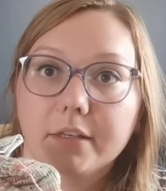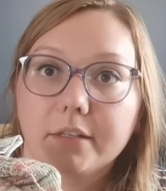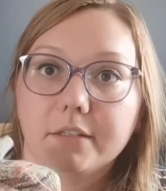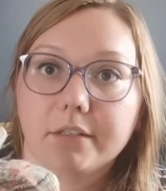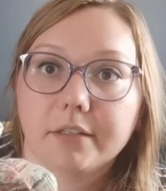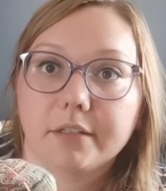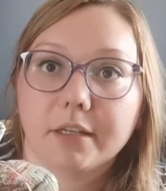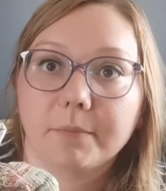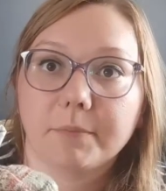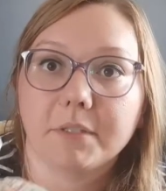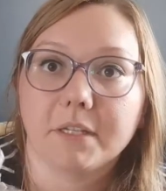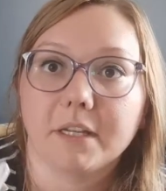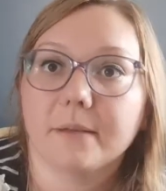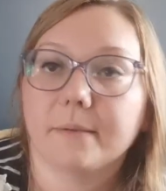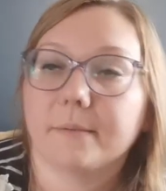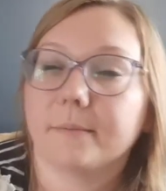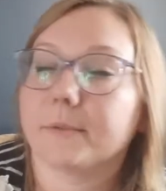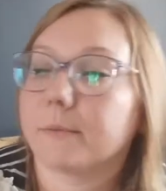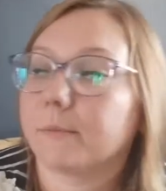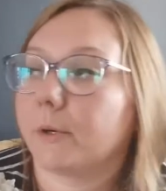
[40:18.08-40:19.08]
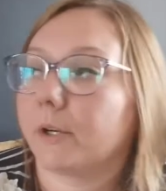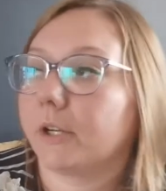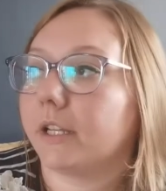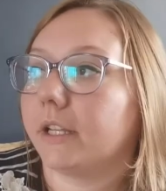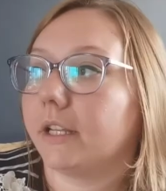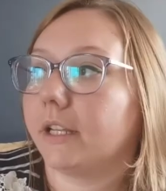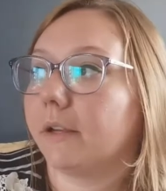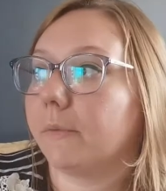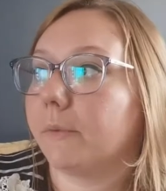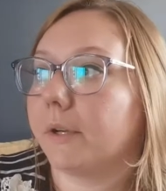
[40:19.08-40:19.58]
sometimes
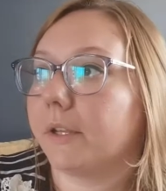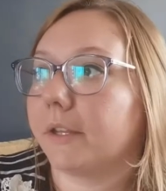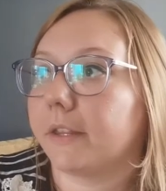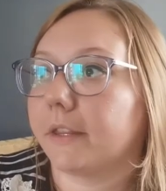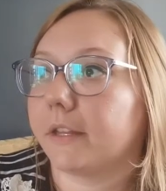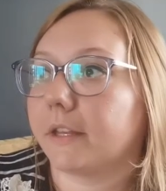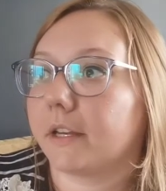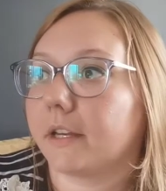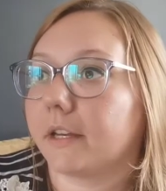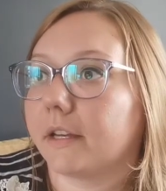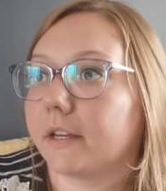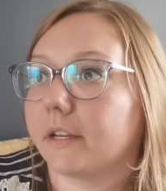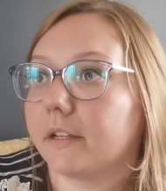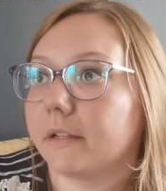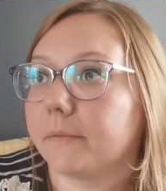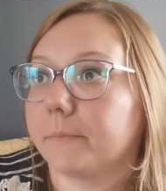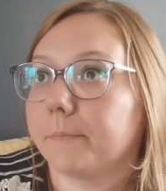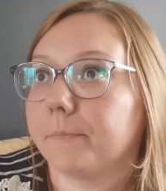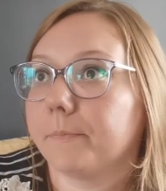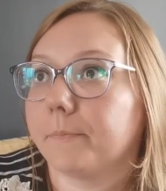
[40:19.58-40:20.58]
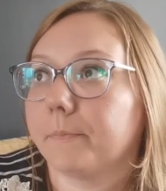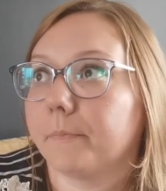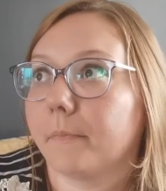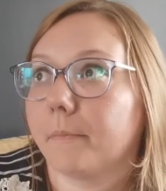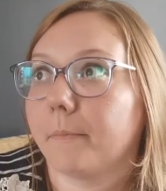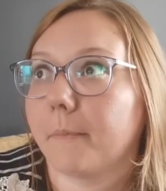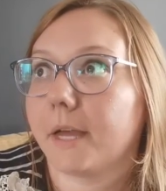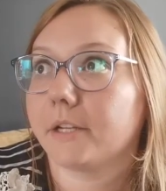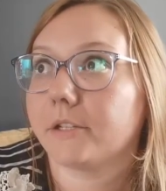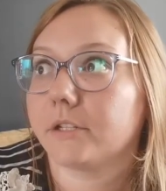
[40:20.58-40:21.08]
working with
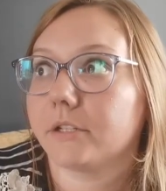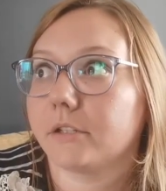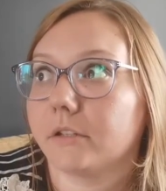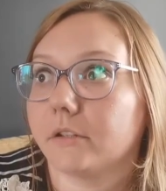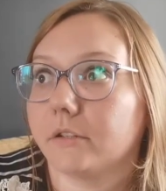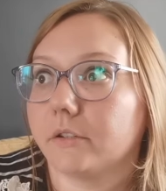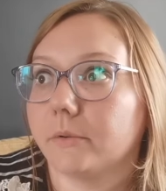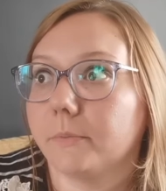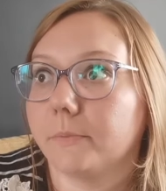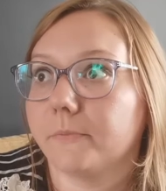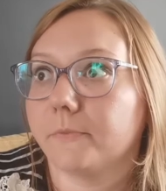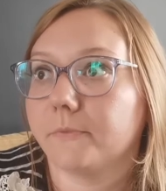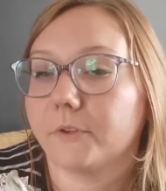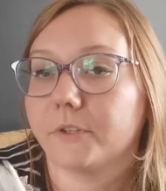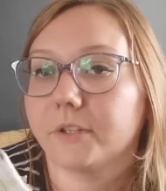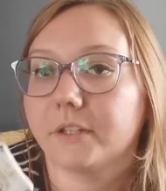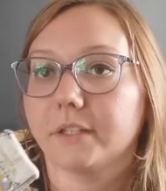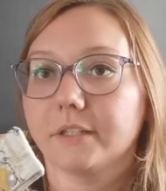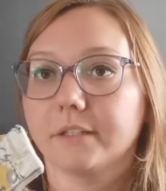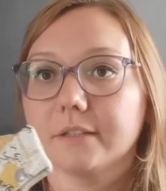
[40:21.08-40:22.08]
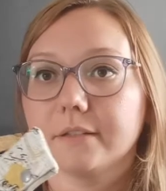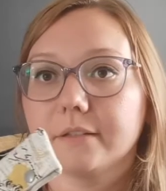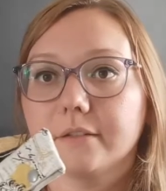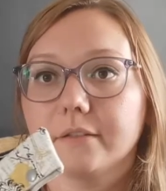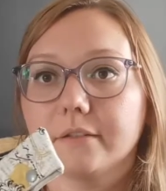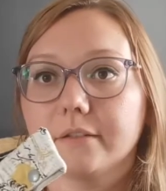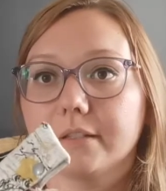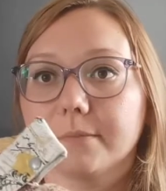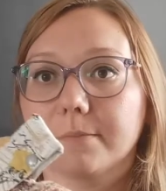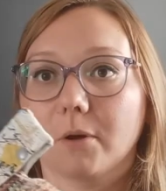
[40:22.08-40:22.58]
magic loop for these
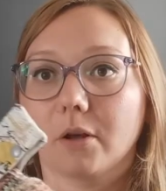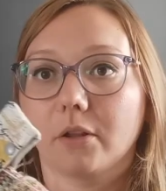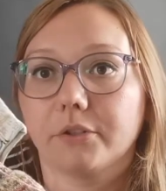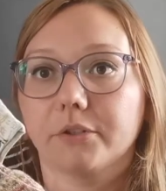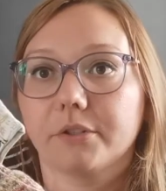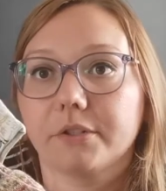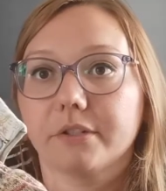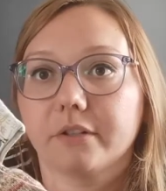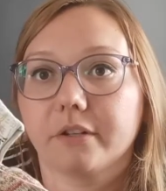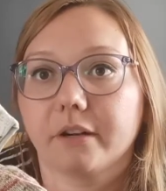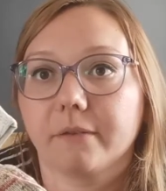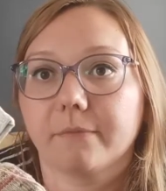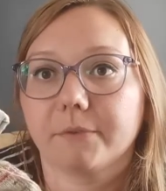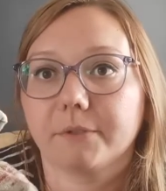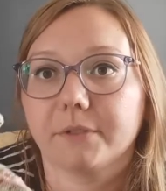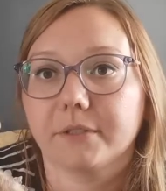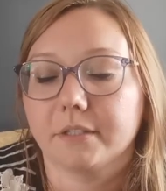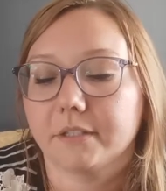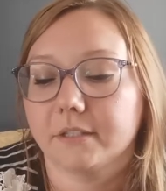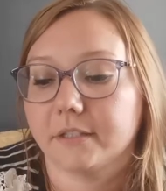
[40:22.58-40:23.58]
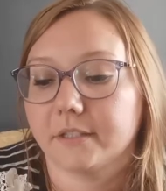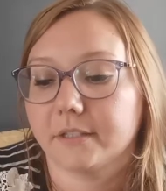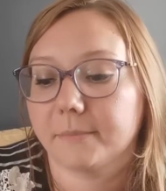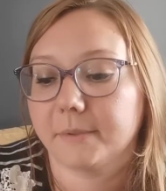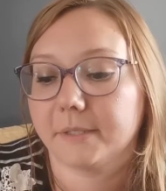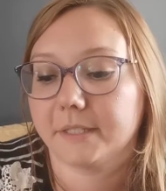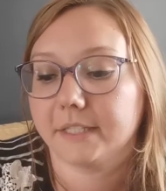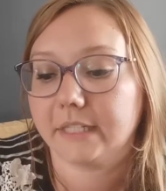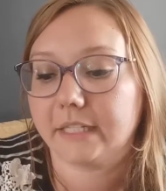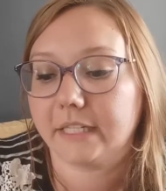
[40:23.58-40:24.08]
smaller circumferences is a
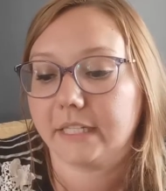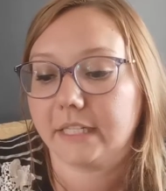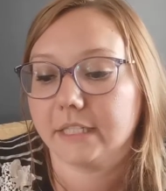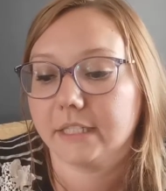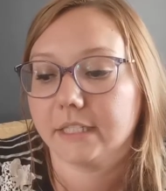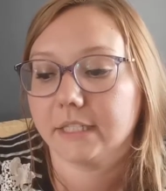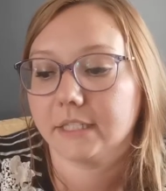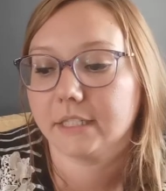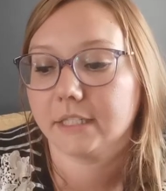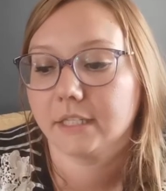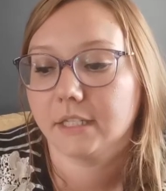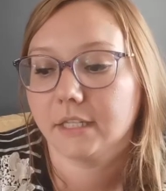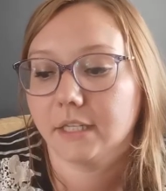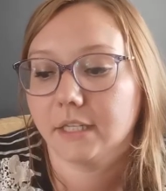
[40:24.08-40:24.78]
bit tedious,